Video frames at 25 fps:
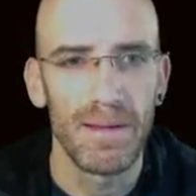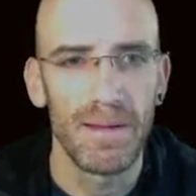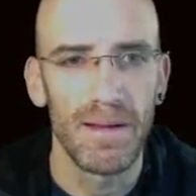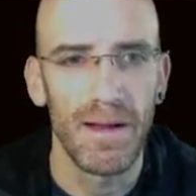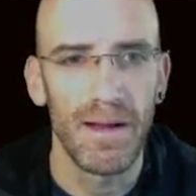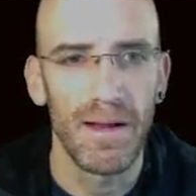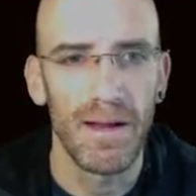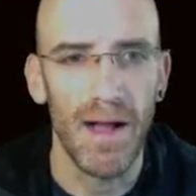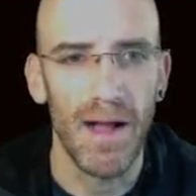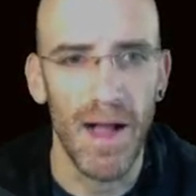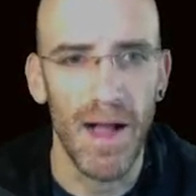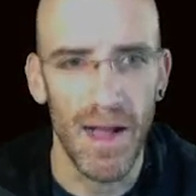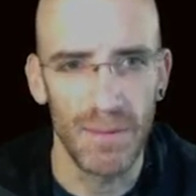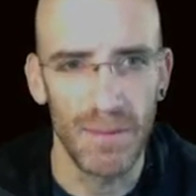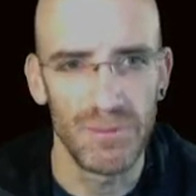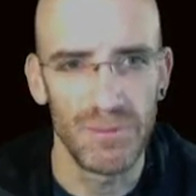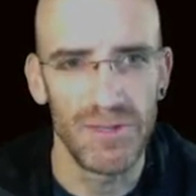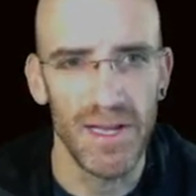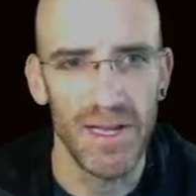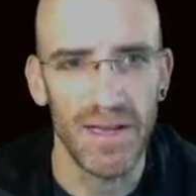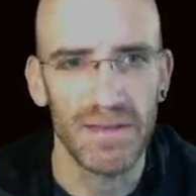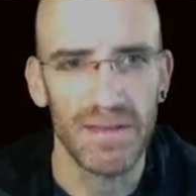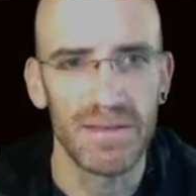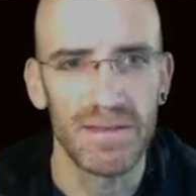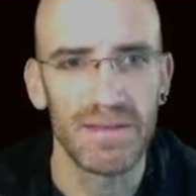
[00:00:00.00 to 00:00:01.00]

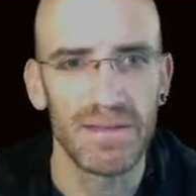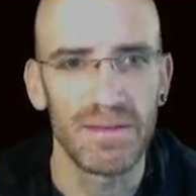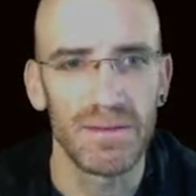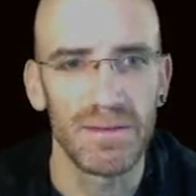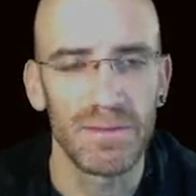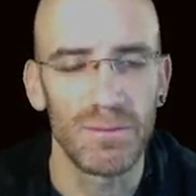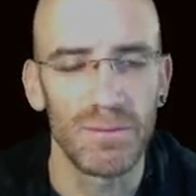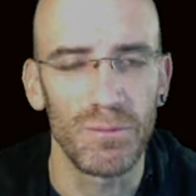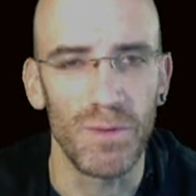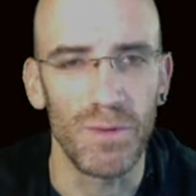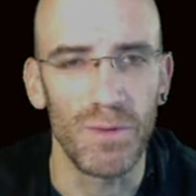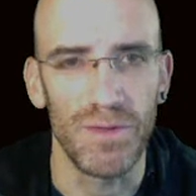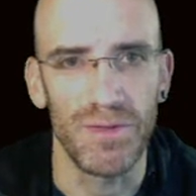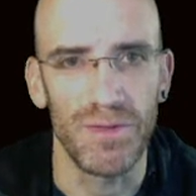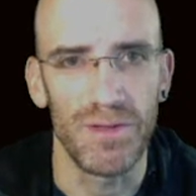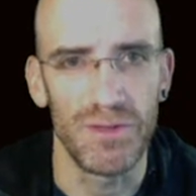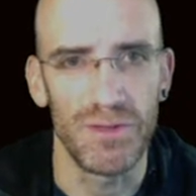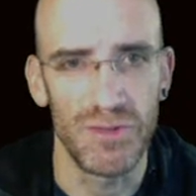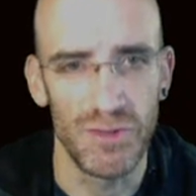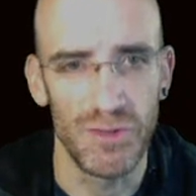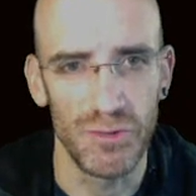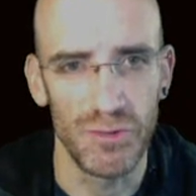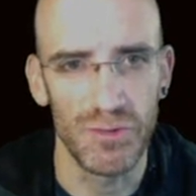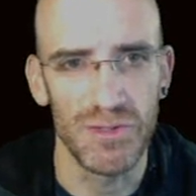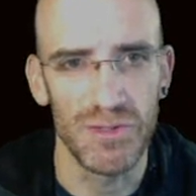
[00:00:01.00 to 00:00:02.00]
object with the
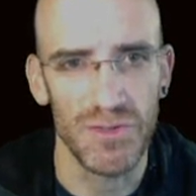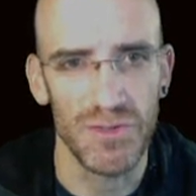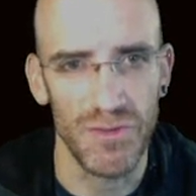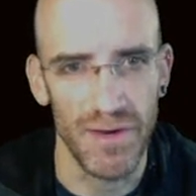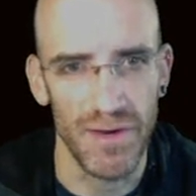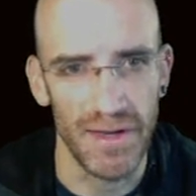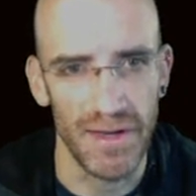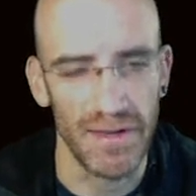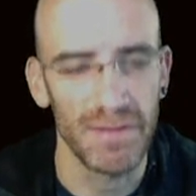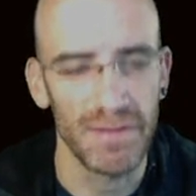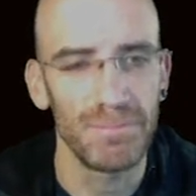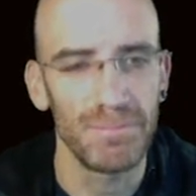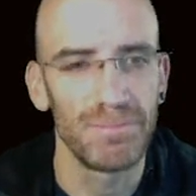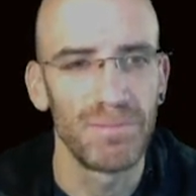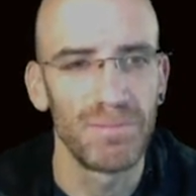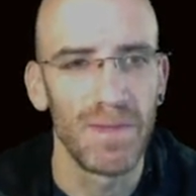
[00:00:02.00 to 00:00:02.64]
toString.